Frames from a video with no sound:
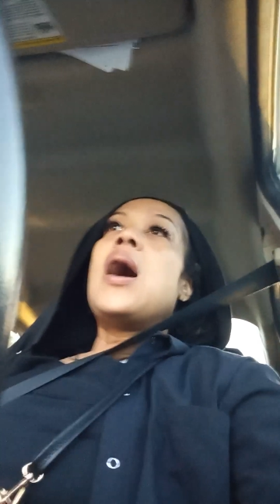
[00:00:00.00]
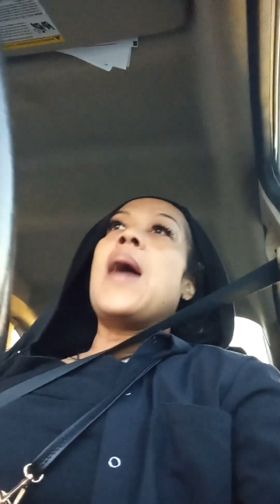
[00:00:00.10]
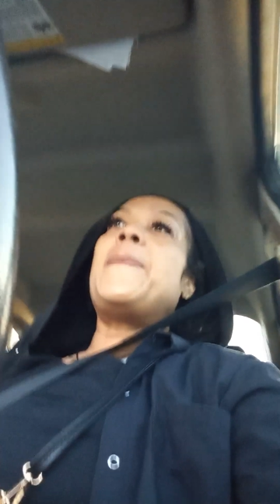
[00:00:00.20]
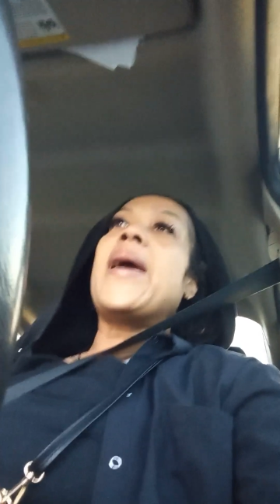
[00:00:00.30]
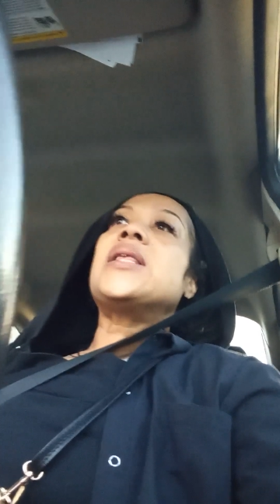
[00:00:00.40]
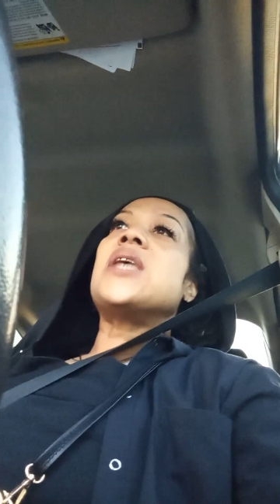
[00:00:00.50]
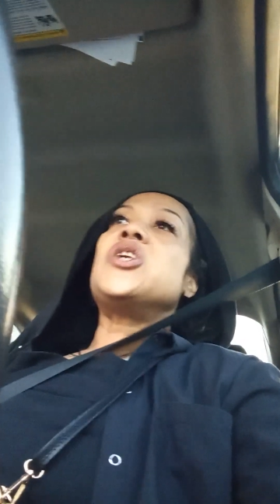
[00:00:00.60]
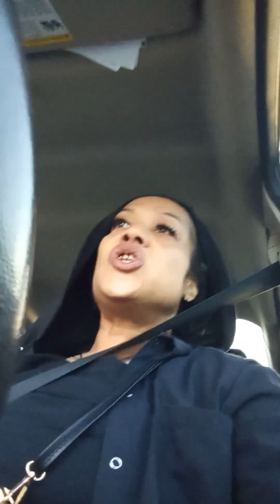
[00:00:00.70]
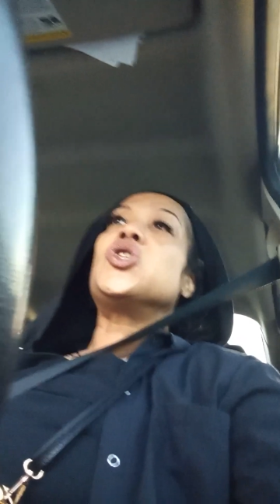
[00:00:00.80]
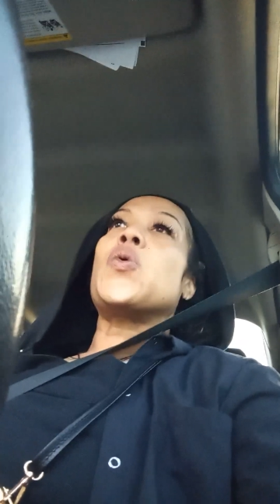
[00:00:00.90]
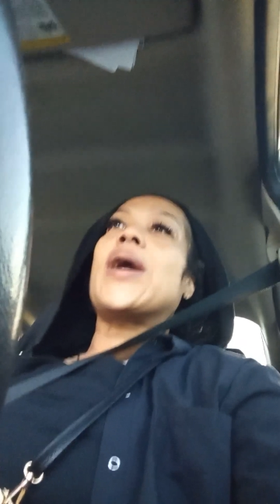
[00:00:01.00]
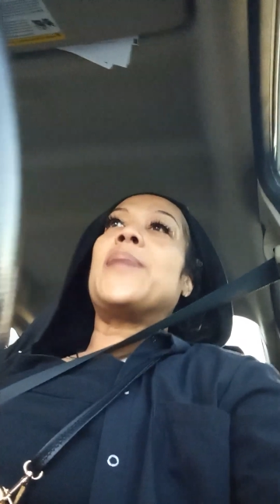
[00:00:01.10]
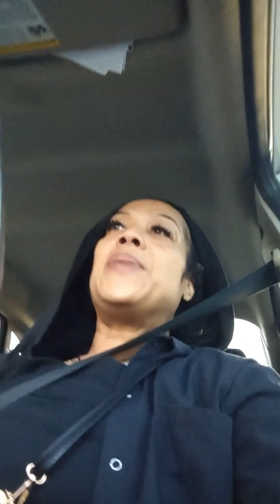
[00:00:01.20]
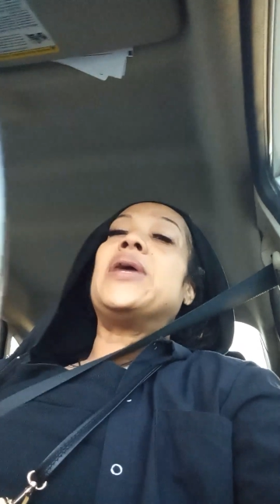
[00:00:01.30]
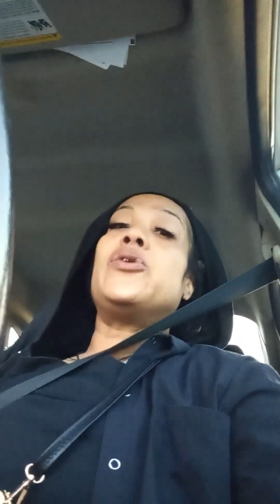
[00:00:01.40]
I pay attention so I
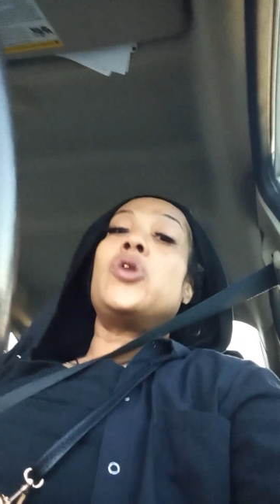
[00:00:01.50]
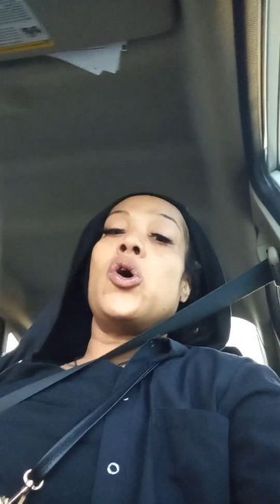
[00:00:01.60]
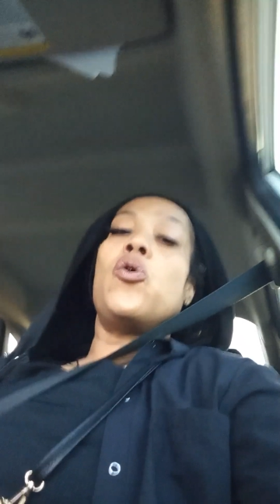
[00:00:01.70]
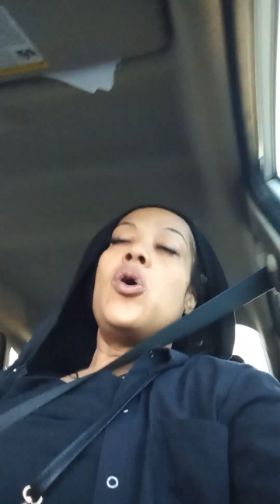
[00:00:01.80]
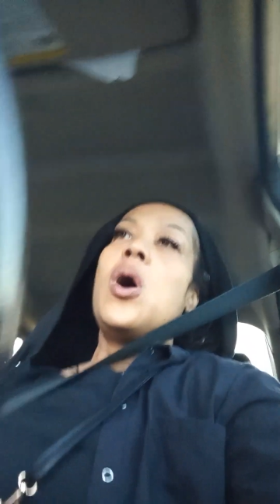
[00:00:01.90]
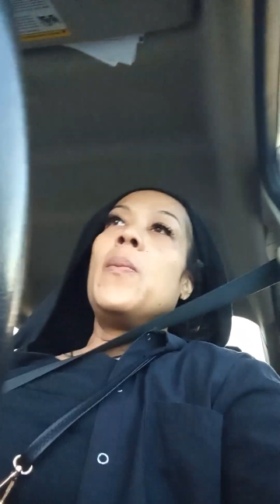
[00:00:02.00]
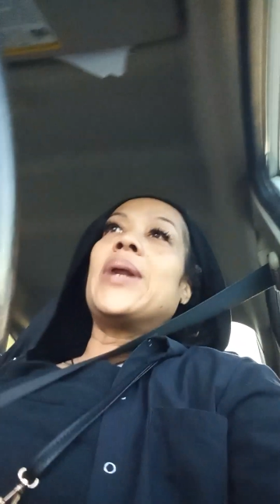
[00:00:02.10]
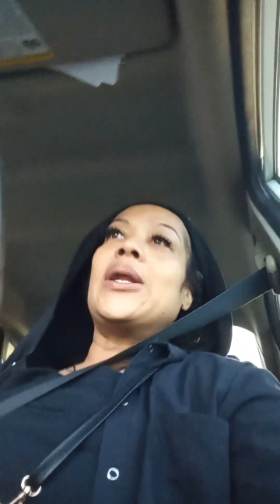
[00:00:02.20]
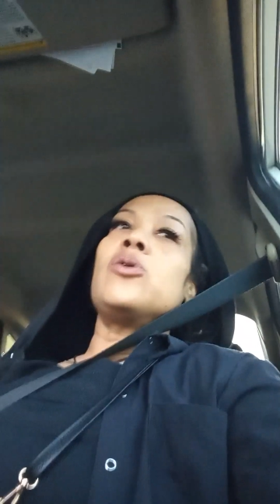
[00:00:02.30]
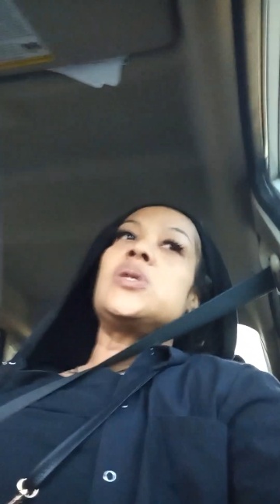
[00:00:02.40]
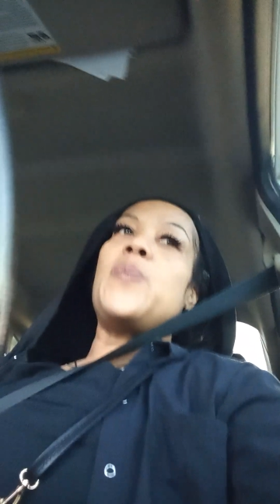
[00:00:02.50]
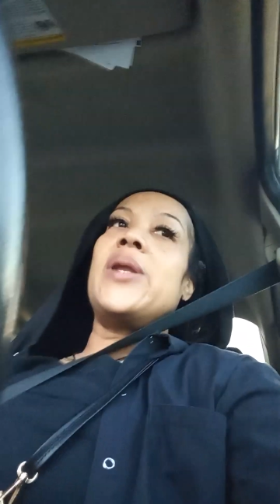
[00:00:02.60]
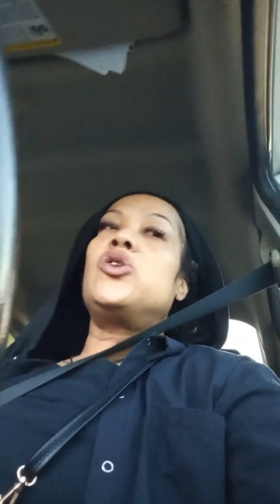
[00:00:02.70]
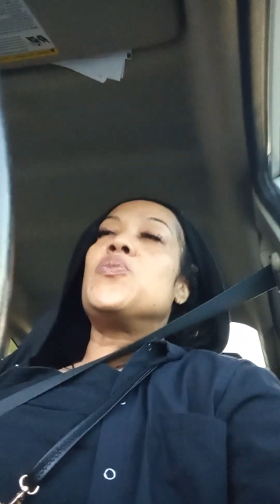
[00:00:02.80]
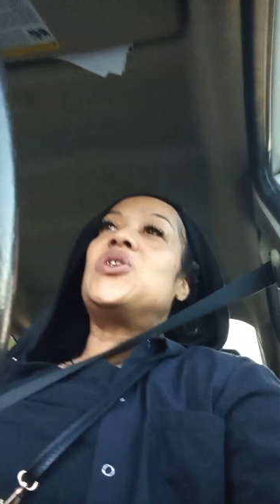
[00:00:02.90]
can be in the know, but I don't
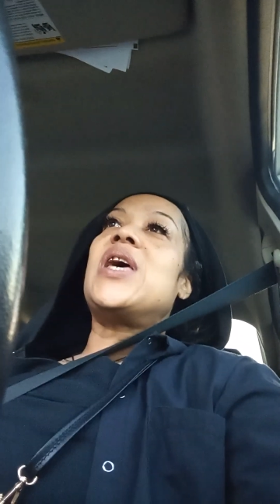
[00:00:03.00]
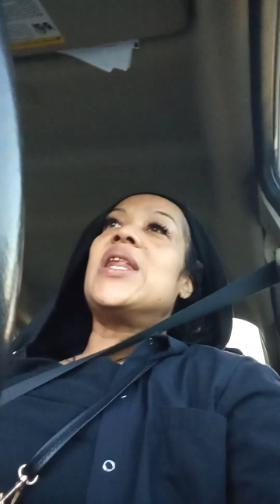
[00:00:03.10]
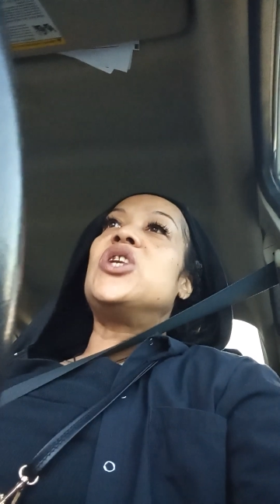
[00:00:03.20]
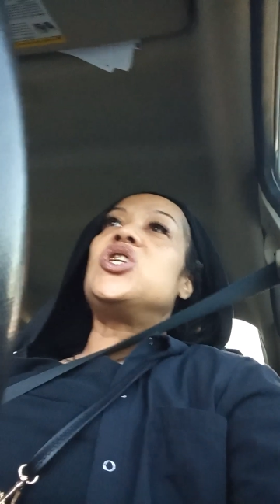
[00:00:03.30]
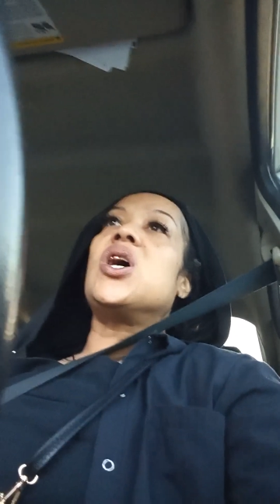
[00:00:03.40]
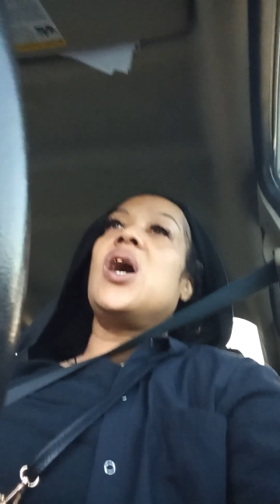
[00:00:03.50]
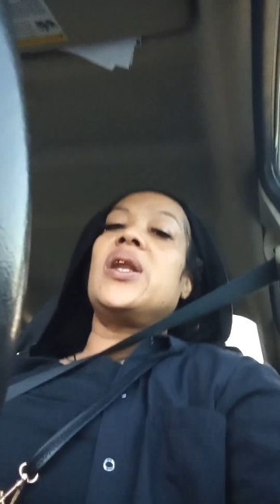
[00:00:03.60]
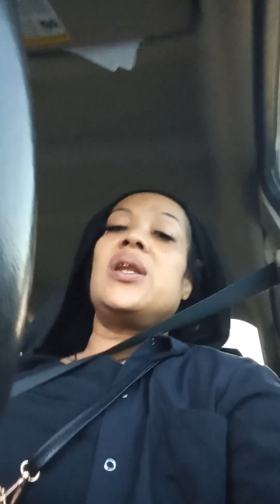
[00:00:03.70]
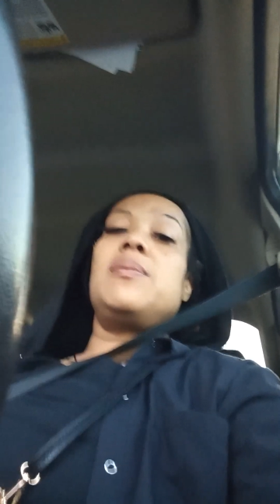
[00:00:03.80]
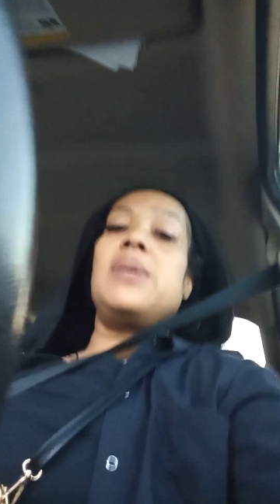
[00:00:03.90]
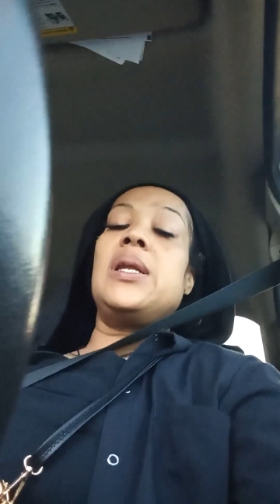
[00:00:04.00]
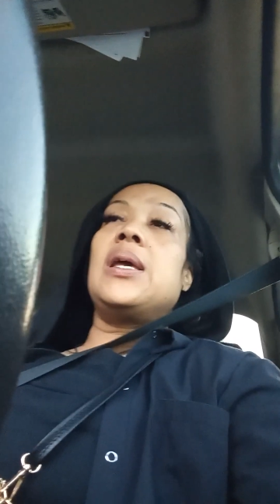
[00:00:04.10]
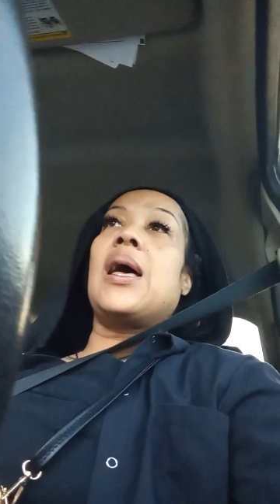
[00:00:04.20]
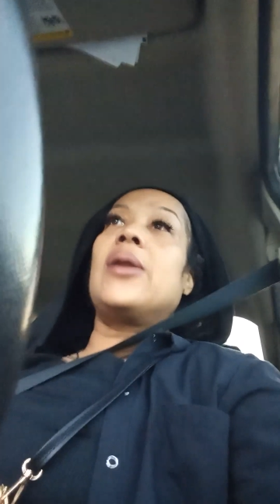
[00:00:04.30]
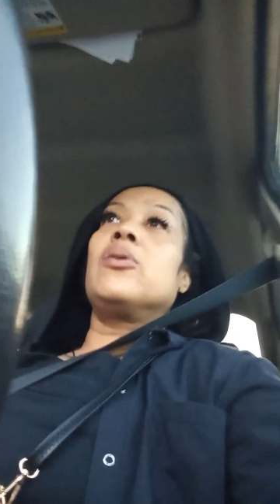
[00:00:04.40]
spend too much energy on it,
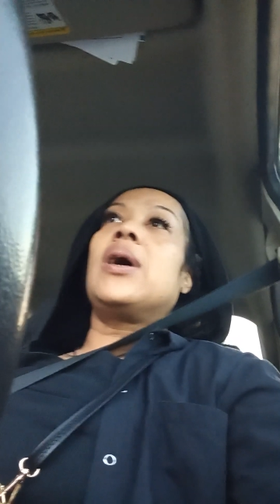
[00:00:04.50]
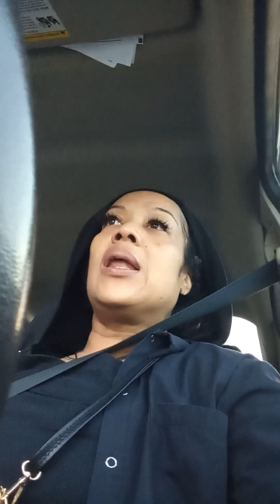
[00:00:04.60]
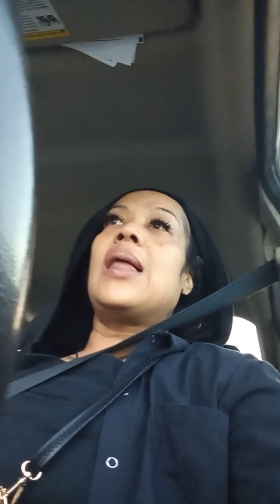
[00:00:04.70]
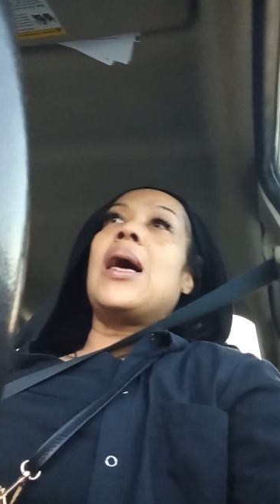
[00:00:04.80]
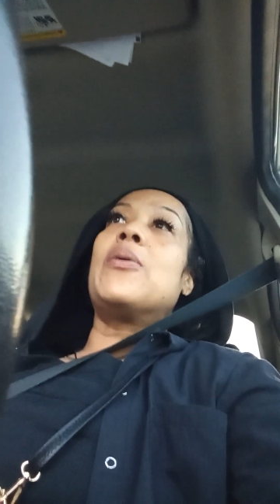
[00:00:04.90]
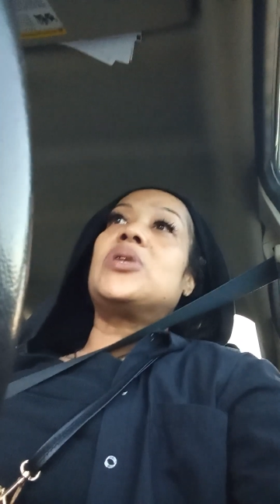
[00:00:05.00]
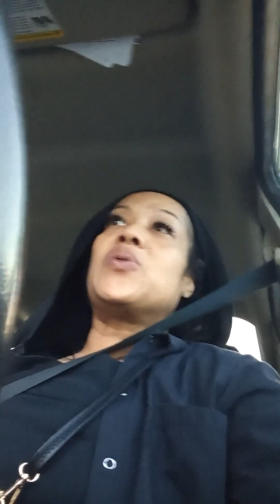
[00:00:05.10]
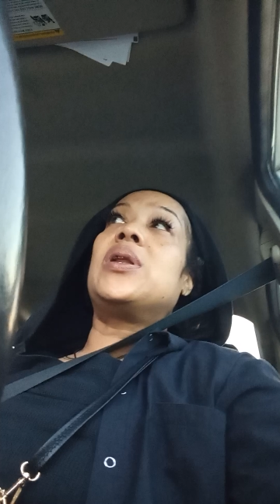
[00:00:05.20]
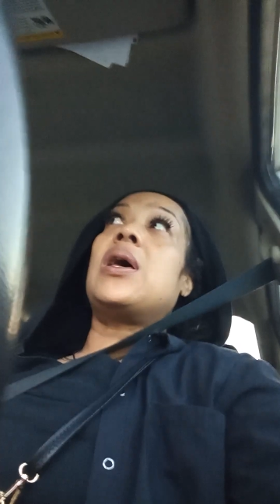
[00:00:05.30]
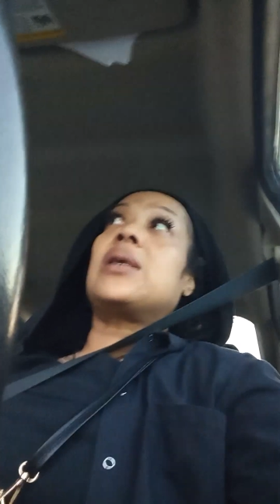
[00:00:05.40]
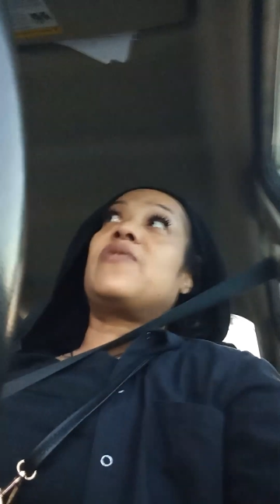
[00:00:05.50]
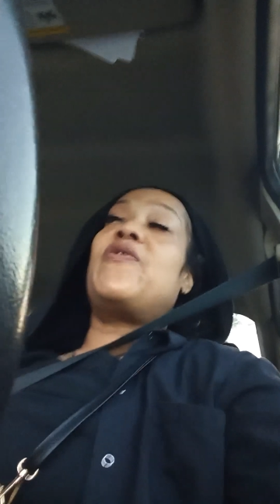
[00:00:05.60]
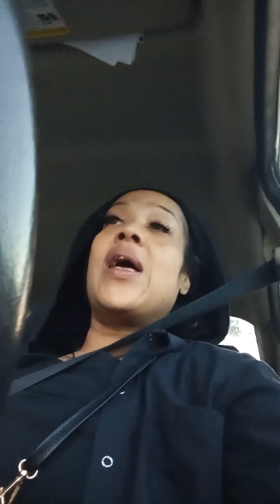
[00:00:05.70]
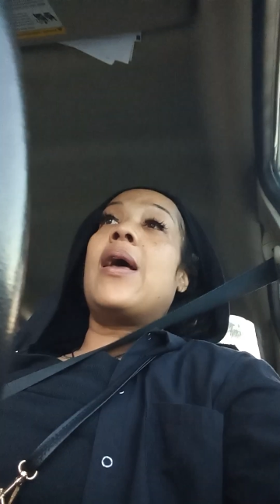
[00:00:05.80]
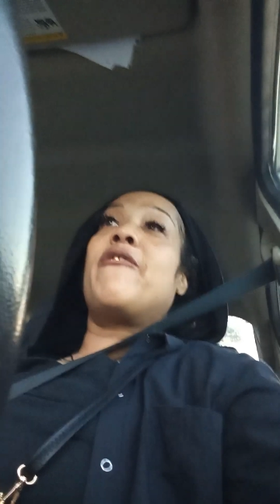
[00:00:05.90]
meaning I don't allow it to
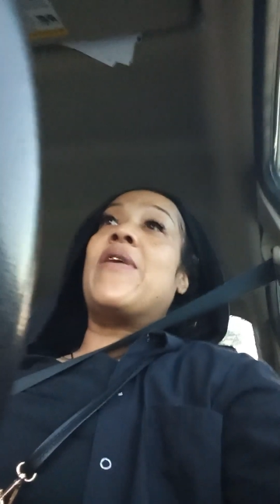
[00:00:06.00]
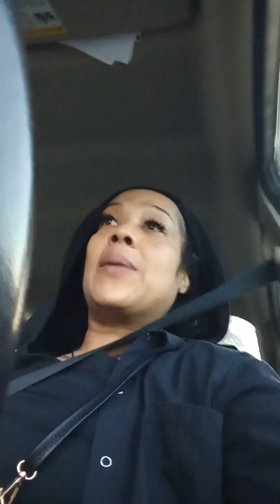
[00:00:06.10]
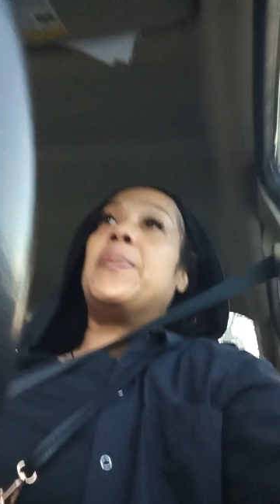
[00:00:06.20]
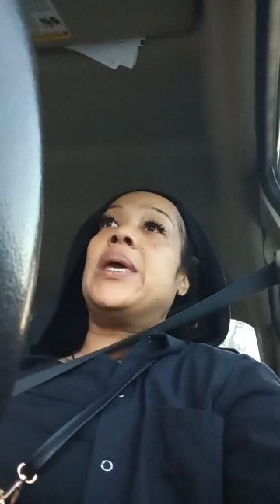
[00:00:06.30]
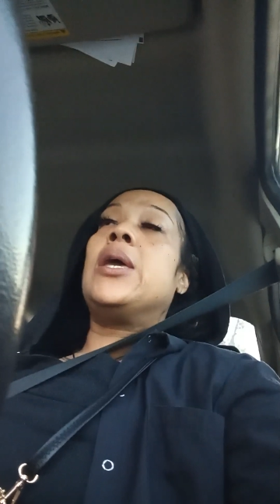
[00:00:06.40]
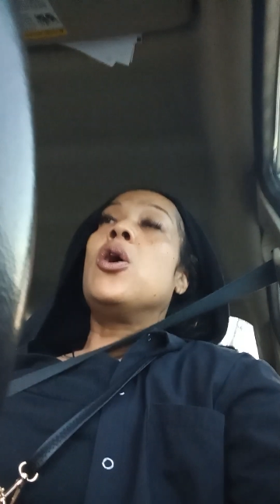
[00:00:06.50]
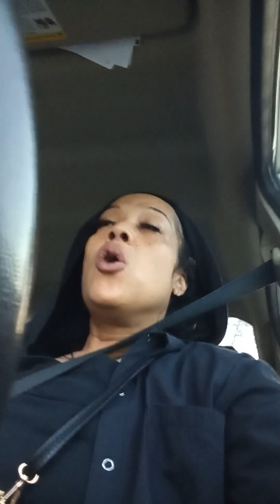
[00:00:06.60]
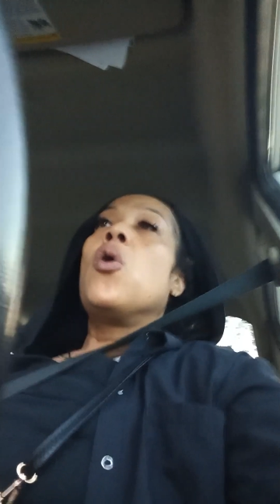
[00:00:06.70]
affect me